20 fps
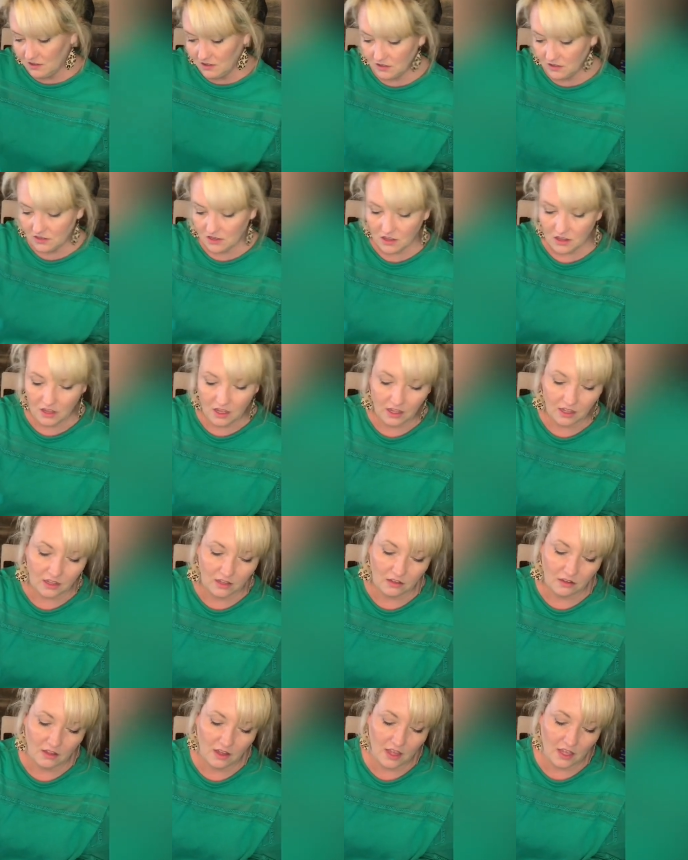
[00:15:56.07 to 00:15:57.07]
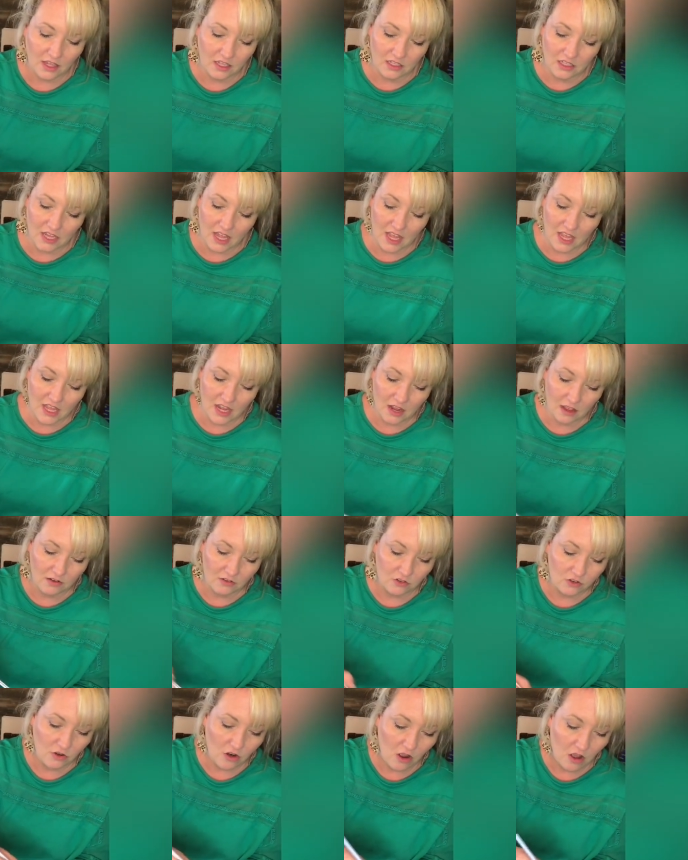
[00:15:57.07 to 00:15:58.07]
And look, I can take it and
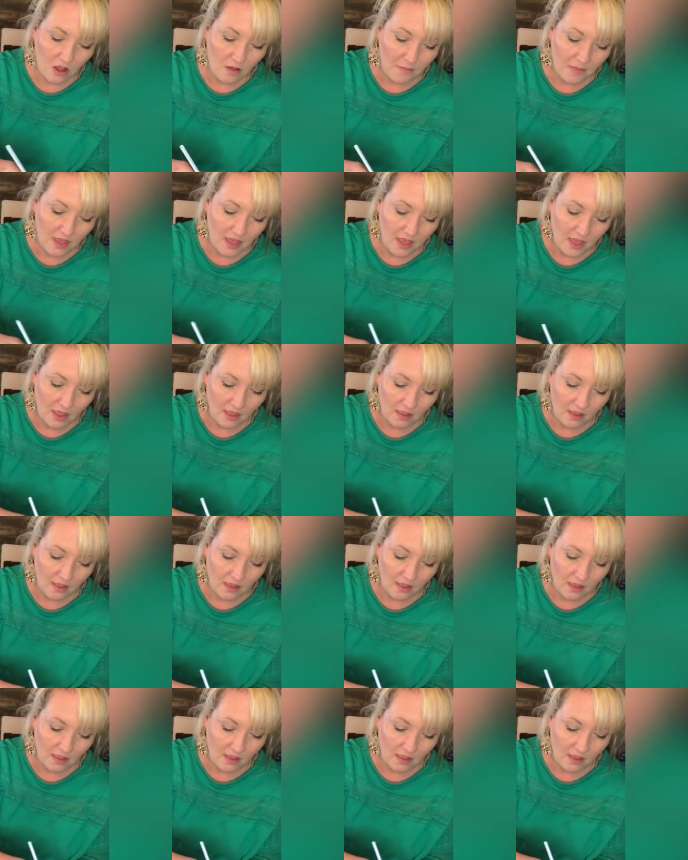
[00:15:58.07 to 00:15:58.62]
draw me